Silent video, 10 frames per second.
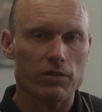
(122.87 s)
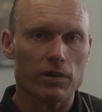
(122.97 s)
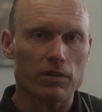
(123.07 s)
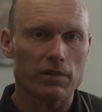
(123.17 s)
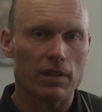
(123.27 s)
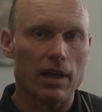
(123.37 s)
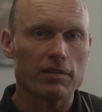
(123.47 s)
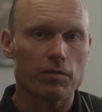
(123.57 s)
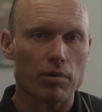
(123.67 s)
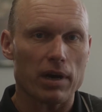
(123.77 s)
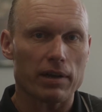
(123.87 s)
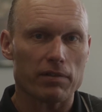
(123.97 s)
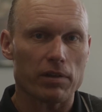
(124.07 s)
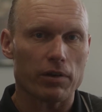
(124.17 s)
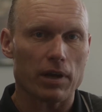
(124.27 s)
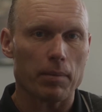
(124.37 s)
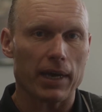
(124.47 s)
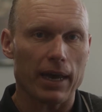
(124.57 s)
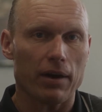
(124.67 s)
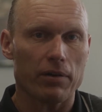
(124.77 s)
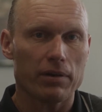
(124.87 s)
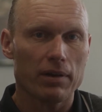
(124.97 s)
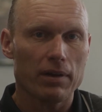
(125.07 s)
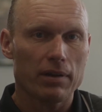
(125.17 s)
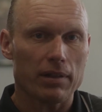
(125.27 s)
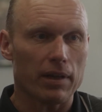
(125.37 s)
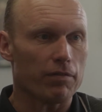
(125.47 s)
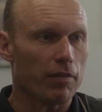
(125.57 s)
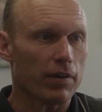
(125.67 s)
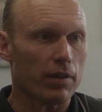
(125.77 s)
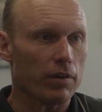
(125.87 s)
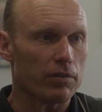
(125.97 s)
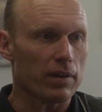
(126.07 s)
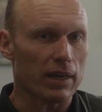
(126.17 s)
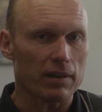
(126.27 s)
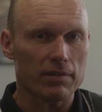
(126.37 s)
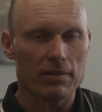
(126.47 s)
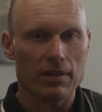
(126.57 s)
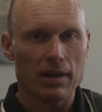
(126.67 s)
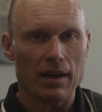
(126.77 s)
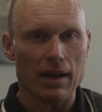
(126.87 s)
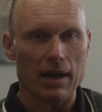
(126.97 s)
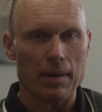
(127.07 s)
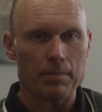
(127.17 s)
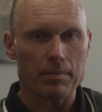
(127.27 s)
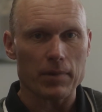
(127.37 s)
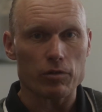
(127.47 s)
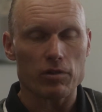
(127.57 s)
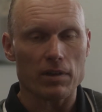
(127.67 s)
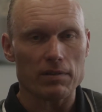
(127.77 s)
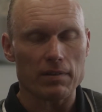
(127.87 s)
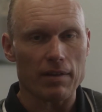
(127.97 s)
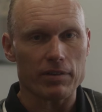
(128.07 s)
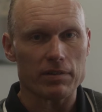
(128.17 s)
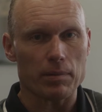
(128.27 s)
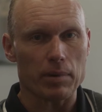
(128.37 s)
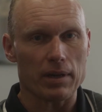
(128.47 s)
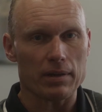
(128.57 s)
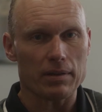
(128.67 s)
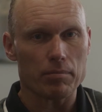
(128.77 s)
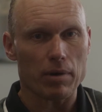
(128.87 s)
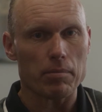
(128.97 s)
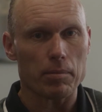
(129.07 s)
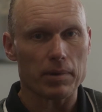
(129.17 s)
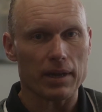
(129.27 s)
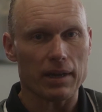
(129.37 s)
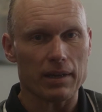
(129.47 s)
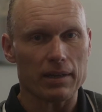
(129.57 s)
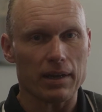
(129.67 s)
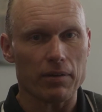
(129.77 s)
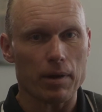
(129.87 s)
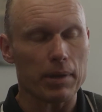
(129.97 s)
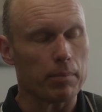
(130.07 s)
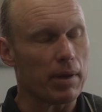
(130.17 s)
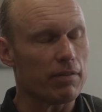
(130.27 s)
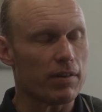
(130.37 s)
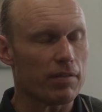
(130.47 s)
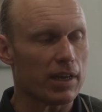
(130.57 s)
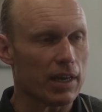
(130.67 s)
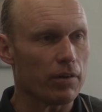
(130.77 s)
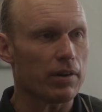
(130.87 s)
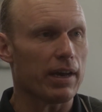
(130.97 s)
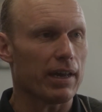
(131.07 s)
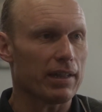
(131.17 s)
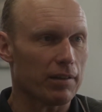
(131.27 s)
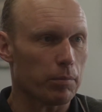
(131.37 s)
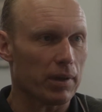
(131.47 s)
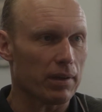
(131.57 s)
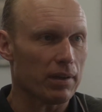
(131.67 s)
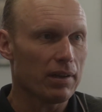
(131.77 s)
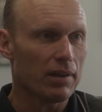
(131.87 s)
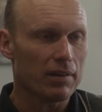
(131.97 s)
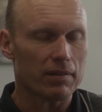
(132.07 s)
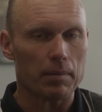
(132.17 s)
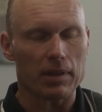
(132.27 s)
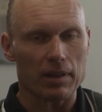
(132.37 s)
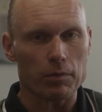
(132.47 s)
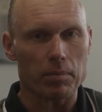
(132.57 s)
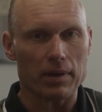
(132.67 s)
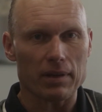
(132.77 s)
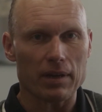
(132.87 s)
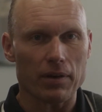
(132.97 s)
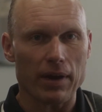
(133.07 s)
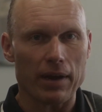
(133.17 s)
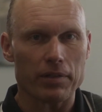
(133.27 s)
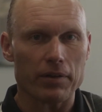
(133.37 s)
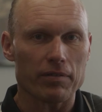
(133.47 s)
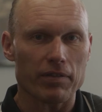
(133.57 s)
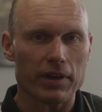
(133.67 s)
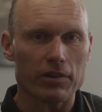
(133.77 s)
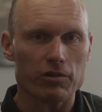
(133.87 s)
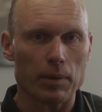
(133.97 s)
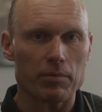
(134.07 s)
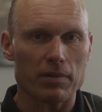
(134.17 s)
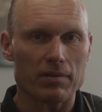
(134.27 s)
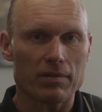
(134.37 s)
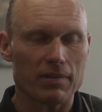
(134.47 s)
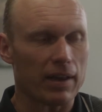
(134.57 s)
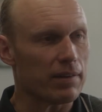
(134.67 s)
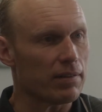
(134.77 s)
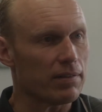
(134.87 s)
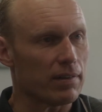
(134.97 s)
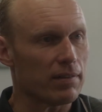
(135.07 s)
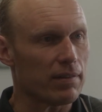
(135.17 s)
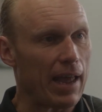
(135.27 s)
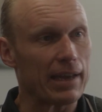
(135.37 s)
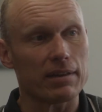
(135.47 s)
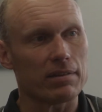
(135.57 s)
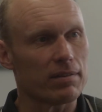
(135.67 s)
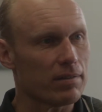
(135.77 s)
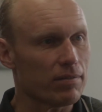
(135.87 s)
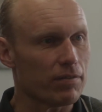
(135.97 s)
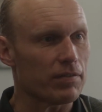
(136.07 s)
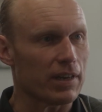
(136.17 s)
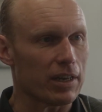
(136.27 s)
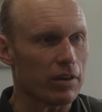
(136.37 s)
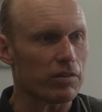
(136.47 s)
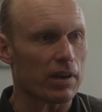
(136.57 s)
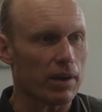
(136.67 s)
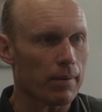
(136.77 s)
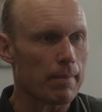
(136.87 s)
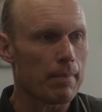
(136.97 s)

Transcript: so you'll see lots of products that are coming out that fulfill those needs. Cheese has obviously been probably a big benefit of the keto diet. That's been something that's been out there in various shapes and sizes since Atkins 15 years ago.